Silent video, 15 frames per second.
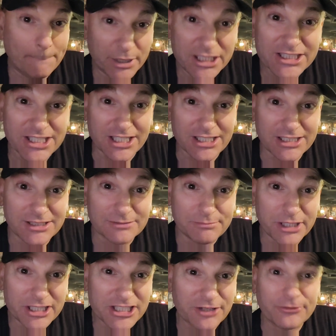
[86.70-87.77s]
Busy.
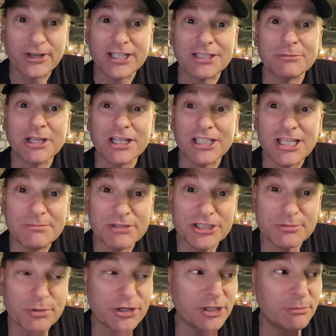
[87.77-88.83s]
In fact, I'm going to keep
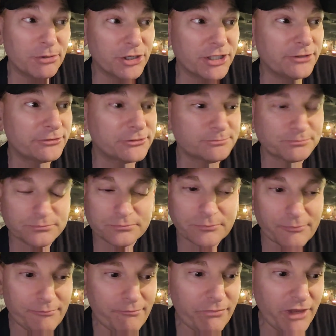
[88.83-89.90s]
this pretty brief.
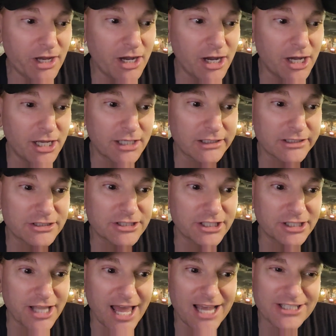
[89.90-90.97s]
Let's
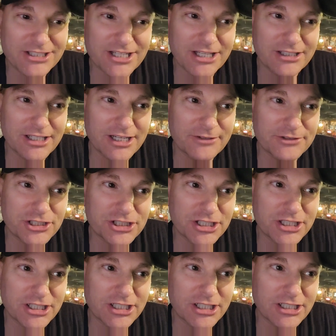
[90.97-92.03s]
see. Last I left you,
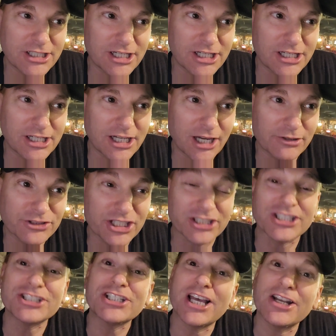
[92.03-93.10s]
I was on
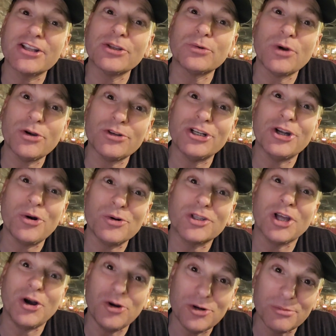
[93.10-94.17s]
the side of the road in
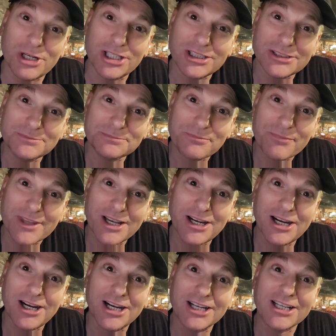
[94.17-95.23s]
Oklahoma.
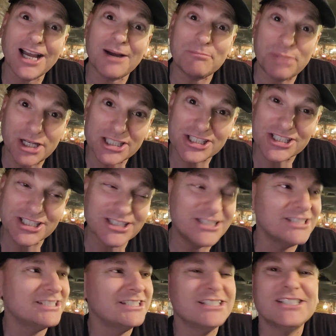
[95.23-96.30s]
Got busted